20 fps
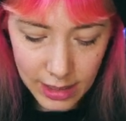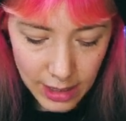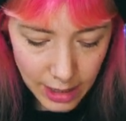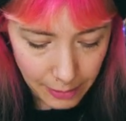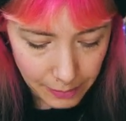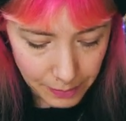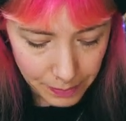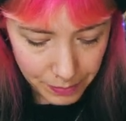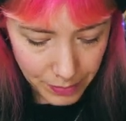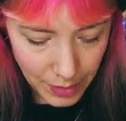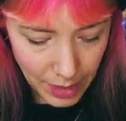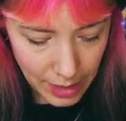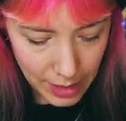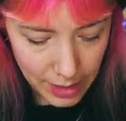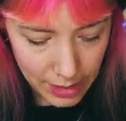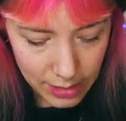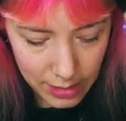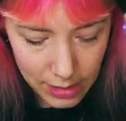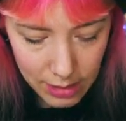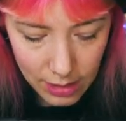knit,
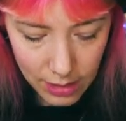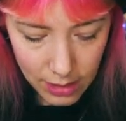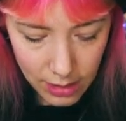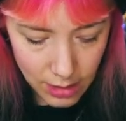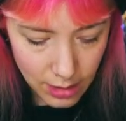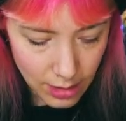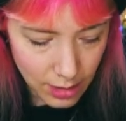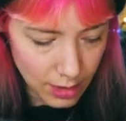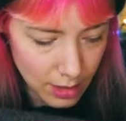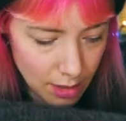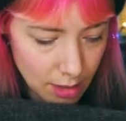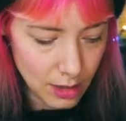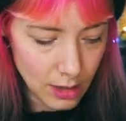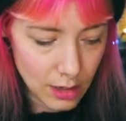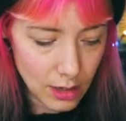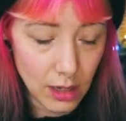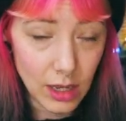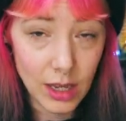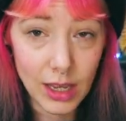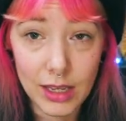and
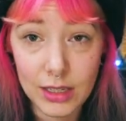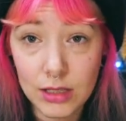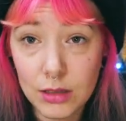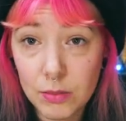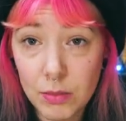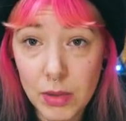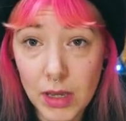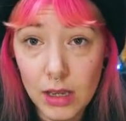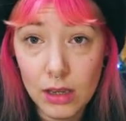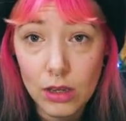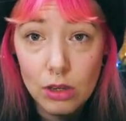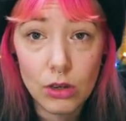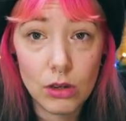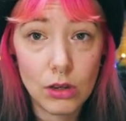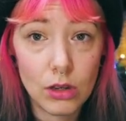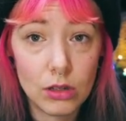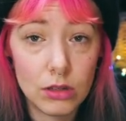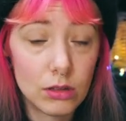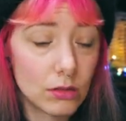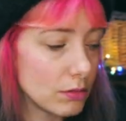it is big. You
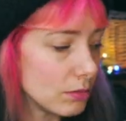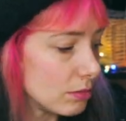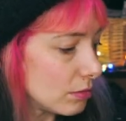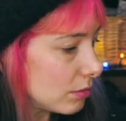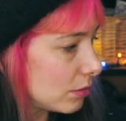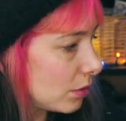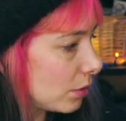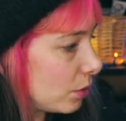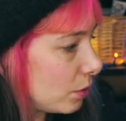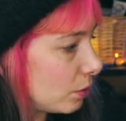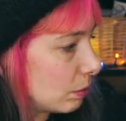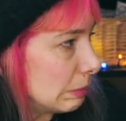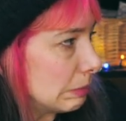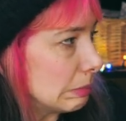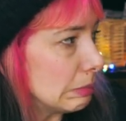could...